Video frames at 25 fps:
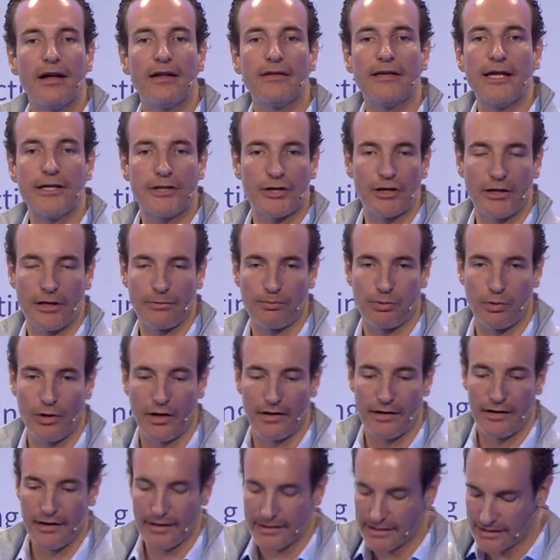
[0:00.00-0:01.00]
digital
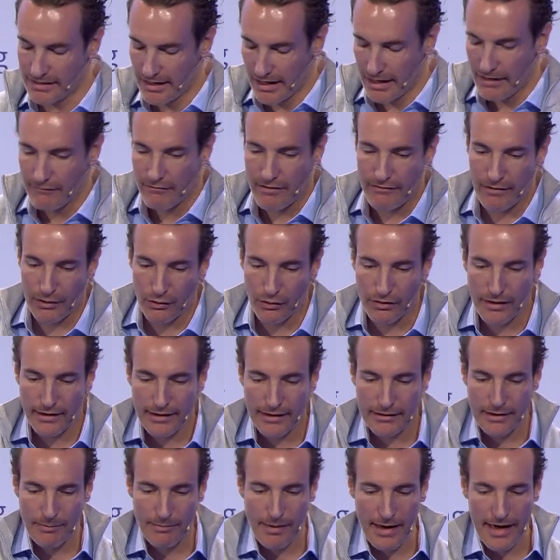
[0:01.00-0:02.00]
product. We were looking
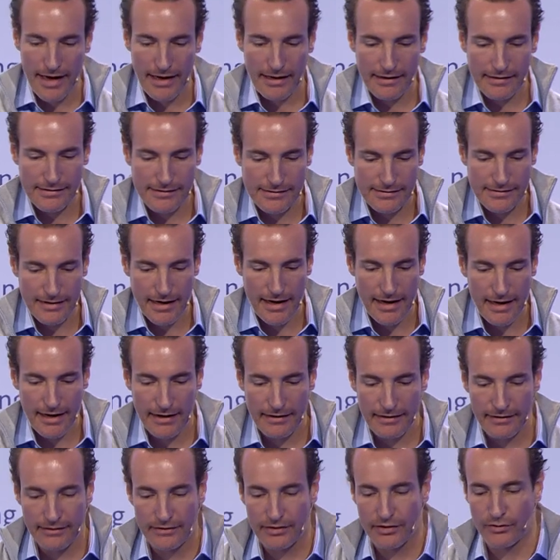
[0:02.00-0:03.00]
at the banks
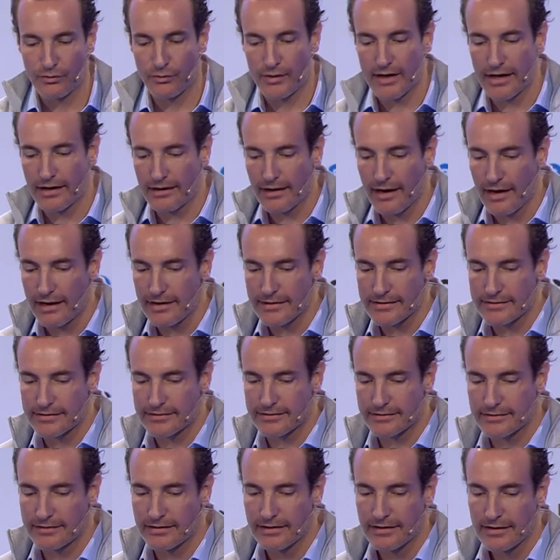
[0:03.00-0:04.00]
and
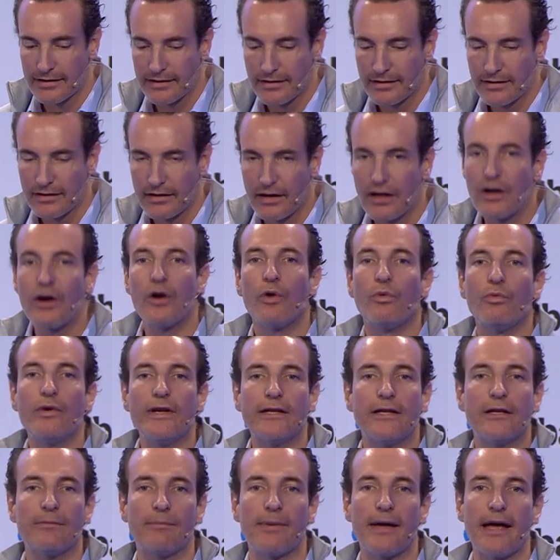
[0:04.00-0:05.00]
realized
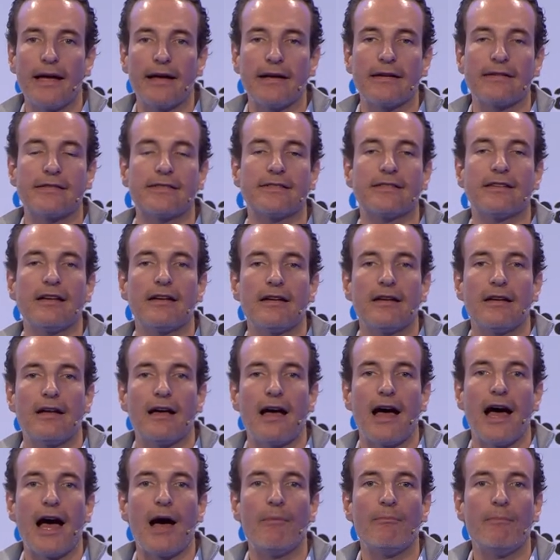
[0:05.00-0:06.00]
retail banks
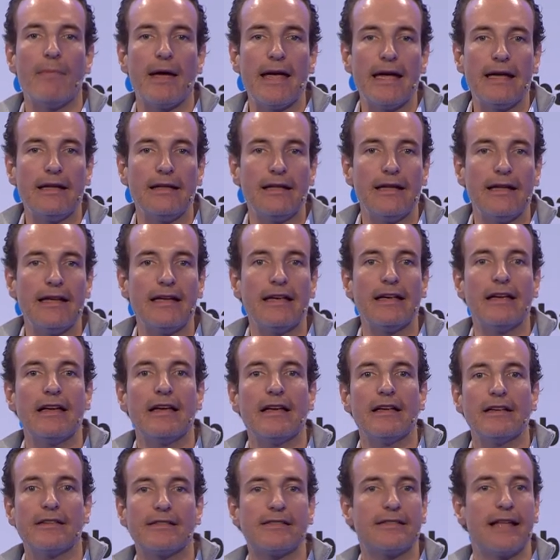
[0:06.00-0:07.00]
I'm
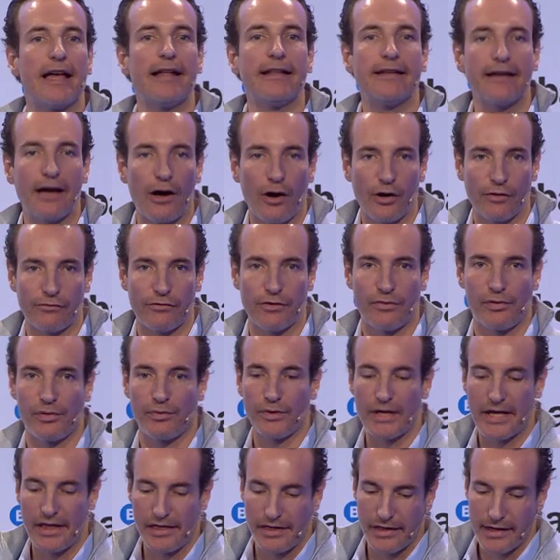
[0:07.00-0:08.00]
mainly standing out with
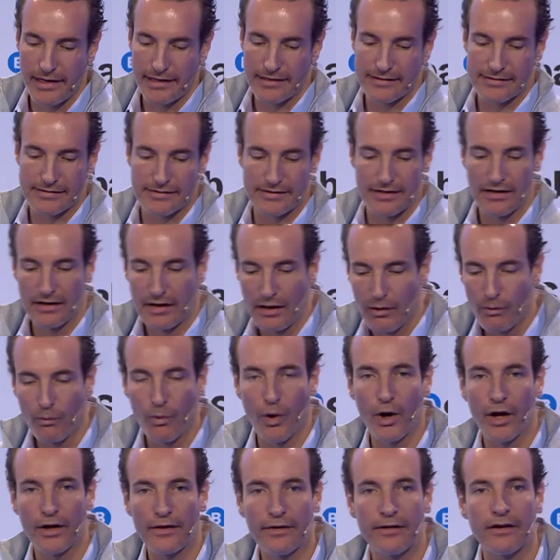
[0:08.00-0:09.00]
three things.
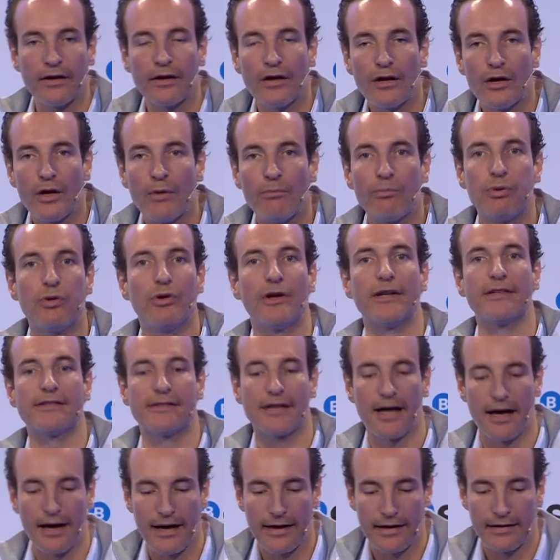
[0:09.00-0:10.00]
One, poor
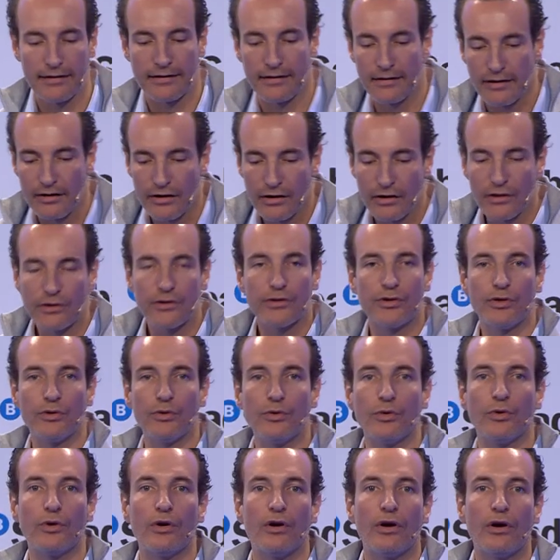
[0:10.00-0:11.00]
design.
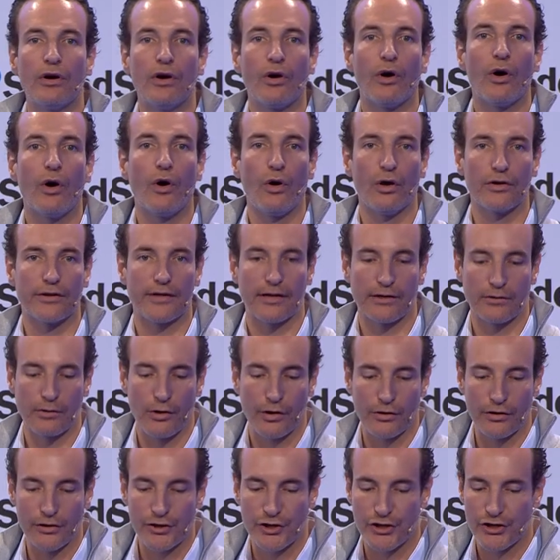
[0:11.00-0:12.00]
Two, old
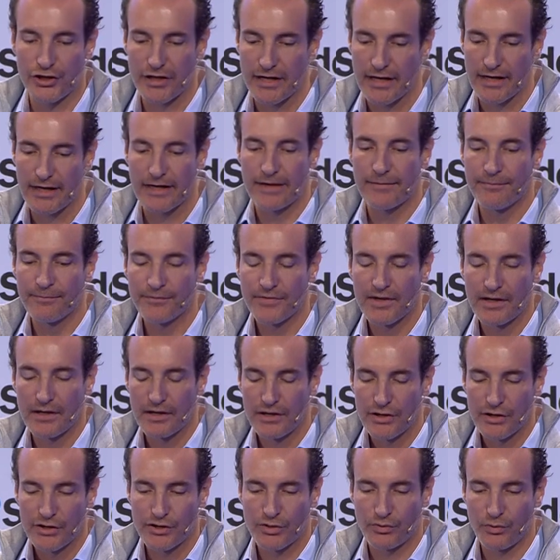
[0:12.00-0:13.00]
technology.
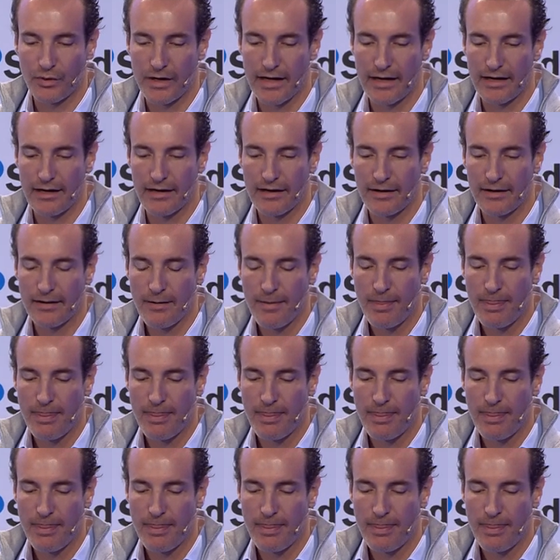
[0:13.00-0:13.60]
Three,